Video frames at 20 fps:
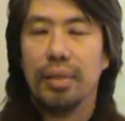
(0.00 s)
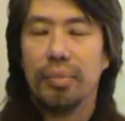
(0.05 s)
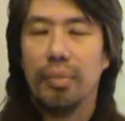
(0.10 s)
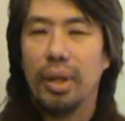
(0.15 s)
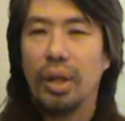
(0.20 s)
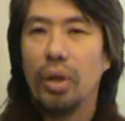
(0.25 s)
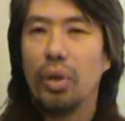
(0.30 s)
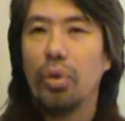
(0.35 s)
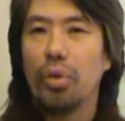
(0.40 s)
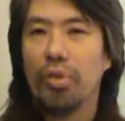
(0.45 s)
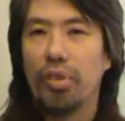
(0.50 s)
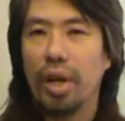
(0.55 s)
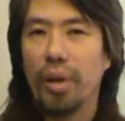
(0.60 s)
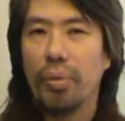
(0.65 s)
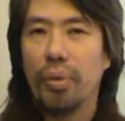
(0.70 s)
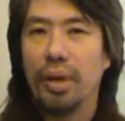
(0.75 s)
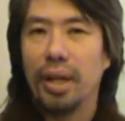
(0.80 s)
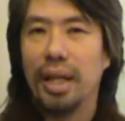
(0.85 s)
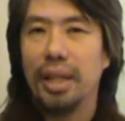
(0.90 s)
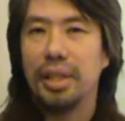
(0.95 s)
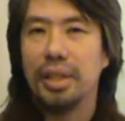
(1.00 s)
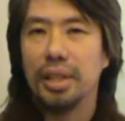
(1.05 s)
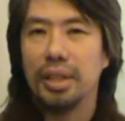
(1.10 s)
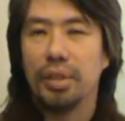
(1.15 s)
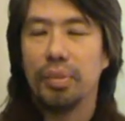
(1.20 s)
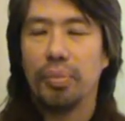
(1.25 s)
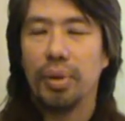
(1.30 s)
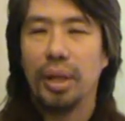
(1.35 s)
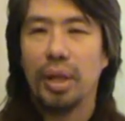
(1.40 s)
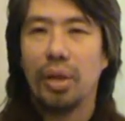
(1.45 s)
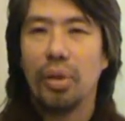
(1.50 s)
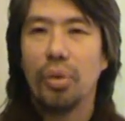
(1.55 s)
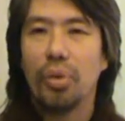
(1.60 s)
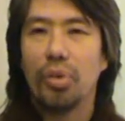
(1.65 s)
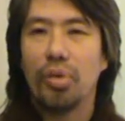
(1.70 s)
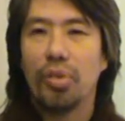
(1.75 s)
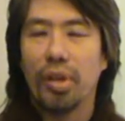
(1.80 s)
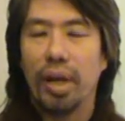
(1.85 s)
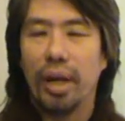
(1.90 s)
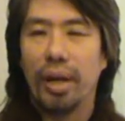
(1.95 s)
we lose our religion, we
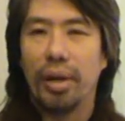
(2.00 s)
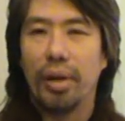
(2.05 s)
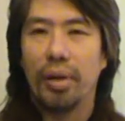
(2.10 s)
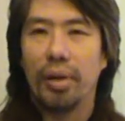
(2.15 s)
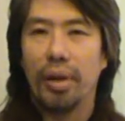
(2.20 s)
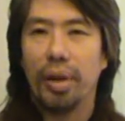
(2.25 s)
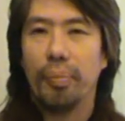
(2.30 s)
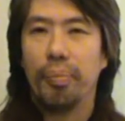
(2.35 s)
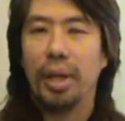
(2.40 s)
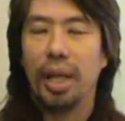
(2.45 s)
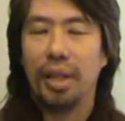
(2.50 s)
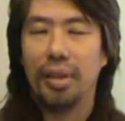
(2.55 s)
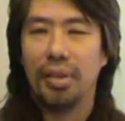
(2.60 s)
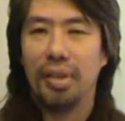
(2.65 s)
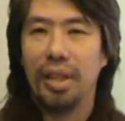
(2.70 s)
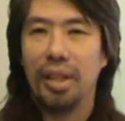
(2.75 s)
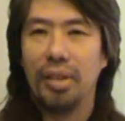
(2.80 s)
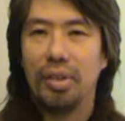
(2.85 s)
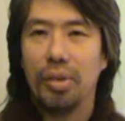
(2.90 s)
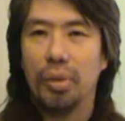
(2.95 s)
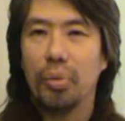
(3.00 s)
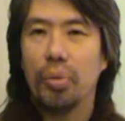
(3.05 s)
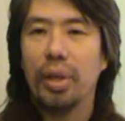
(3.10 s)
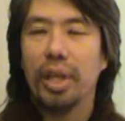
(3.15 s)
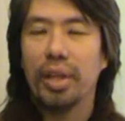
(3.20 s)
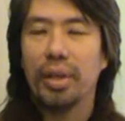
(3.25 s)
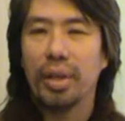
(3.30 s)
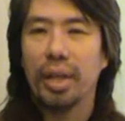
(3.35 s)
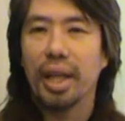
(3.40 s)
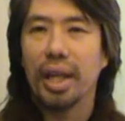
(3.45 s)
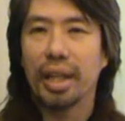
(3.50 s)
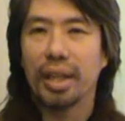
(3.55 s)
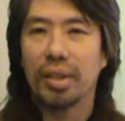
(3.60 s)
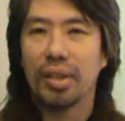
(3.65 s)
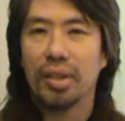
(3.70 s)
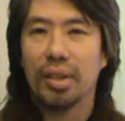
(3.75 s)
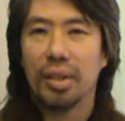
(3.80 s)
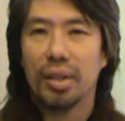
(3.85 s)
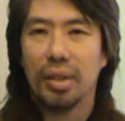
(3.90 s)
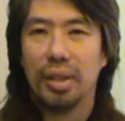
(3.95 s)
lose our ability to
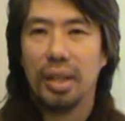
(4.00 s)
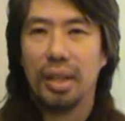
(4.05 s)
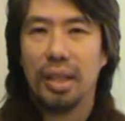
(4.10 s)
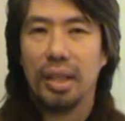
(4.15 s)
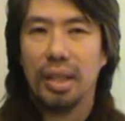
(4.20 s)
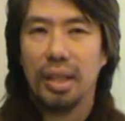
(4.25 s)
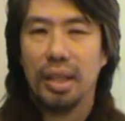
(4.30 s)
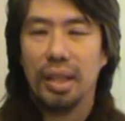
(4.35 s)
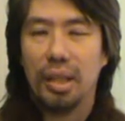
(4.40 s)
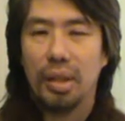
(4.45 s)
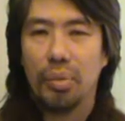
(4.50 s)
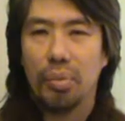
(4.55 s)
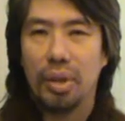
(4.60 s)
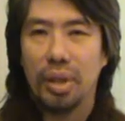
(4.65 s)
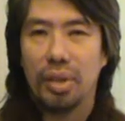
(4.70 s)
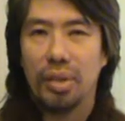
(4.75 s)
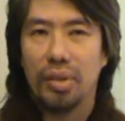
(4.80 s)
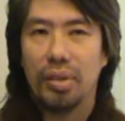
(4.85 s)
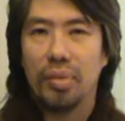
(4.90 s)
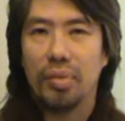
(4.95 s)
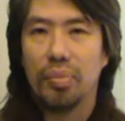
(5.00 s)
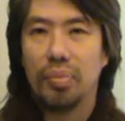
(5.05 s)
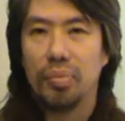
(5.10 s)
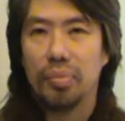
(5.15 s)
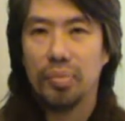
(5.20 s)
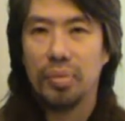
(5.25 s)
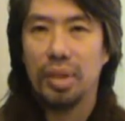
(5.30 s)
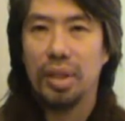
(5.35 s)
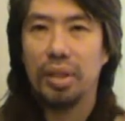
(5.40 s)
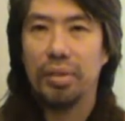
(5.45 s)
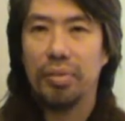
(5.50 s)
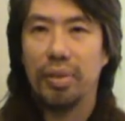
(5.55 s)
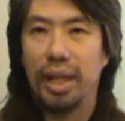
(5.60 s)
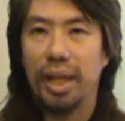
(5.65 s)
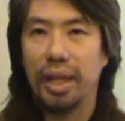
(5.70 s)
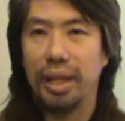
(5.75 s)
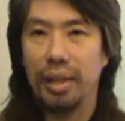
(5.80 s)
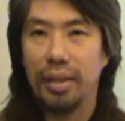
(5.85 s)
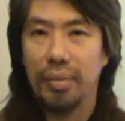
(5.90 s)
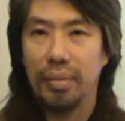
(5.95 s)
reconnect with the
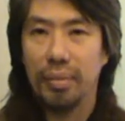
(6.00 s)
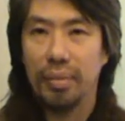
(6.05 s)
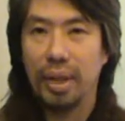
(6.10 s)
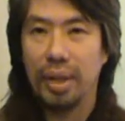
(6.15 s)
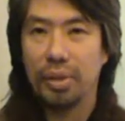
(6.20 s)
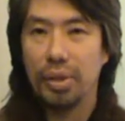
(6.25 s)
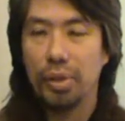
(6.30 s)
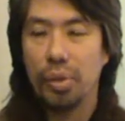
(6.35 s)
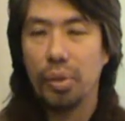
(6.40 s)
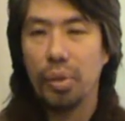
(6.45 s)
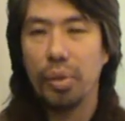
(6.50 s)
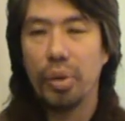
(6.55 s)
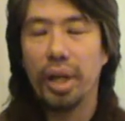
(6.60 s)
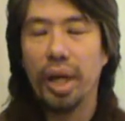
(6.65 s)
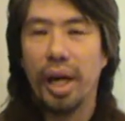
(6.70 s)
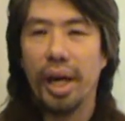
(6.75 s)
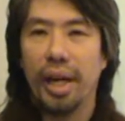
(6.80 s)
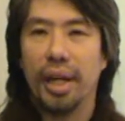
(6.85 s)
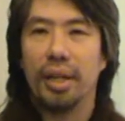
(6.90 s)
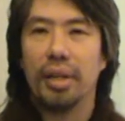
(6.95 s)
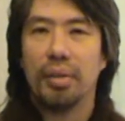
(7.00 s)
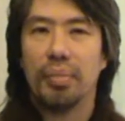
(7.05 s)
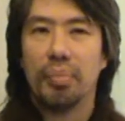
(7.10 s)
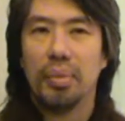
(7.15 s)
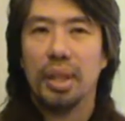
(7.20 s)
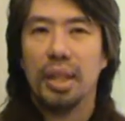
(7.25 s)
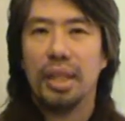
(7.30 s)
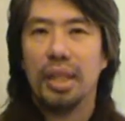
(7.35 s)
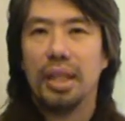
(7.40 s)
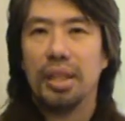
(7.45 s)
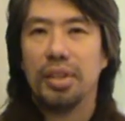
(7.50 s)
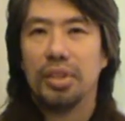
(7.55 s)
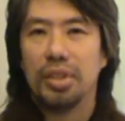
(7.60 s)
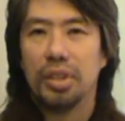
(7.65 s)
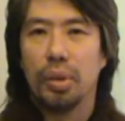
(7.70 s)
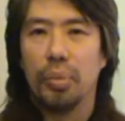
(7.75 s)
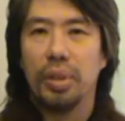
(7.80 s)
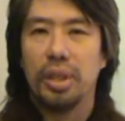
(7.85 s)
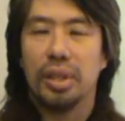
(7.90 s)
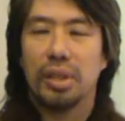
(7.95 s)
divine, our true guide.
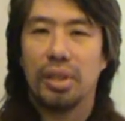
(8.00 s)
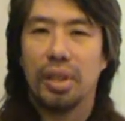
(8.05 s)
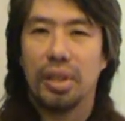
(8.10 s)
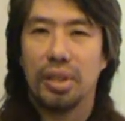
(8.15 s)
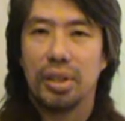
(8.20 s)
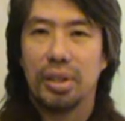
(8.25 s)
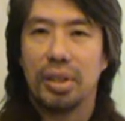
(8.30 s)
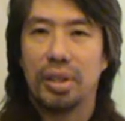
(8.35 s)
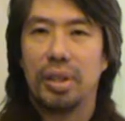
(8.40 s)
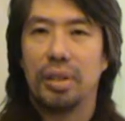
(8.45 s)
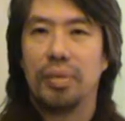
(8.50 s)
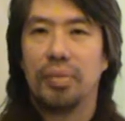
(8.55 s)
So we start